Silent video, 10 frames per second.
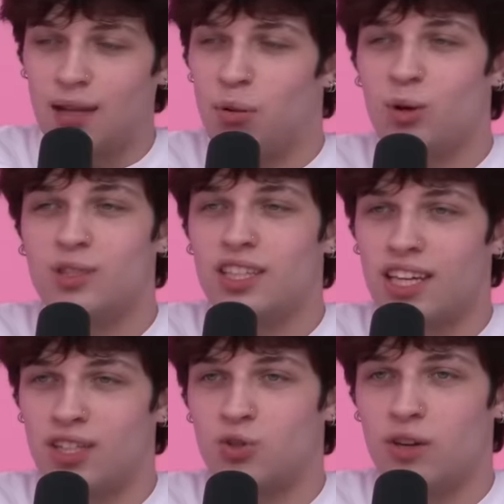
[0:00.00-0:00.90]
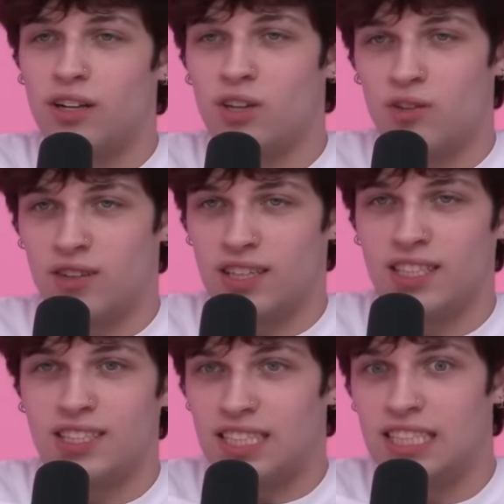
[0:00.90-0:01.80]
they posted like a trailer of like
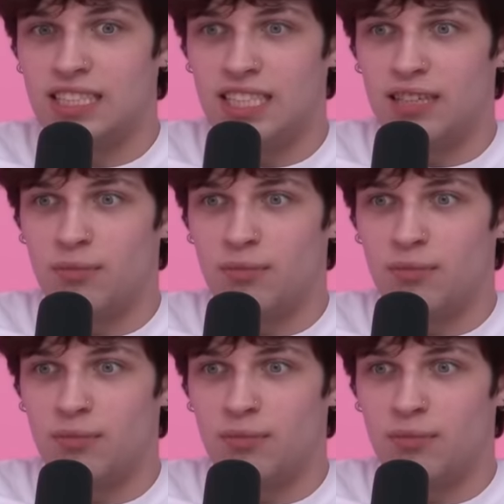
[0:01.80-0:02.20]
the 16